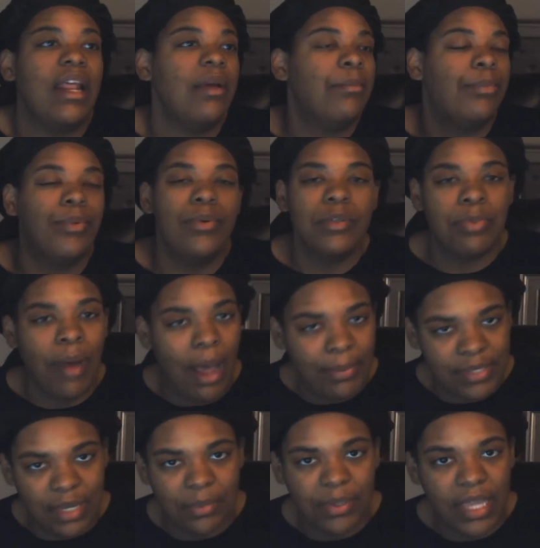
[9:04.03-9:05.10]
then Bruce
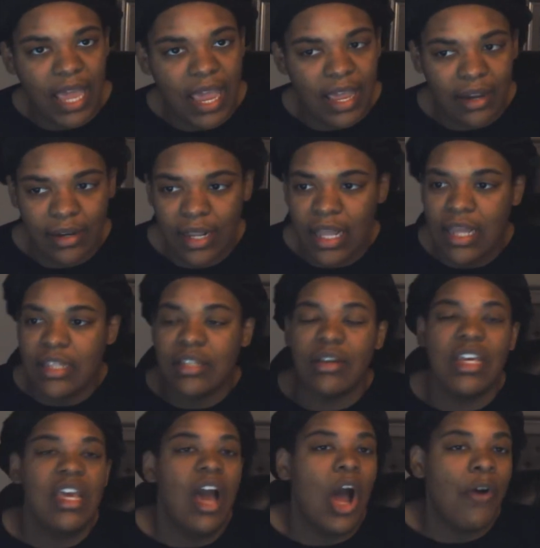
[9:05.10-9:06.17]
pops up again. So
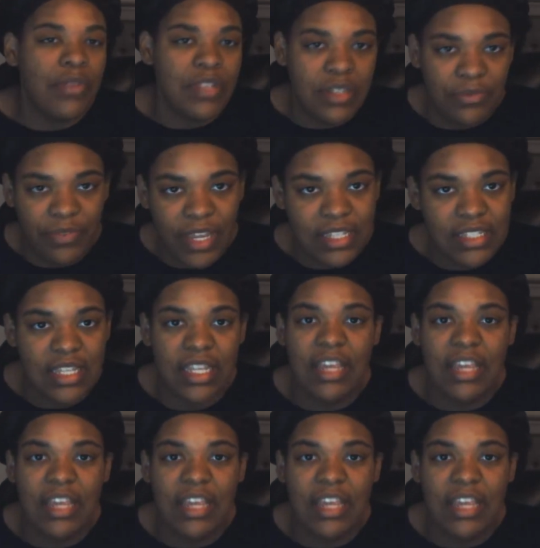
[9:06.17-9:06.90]
he offers to fix it.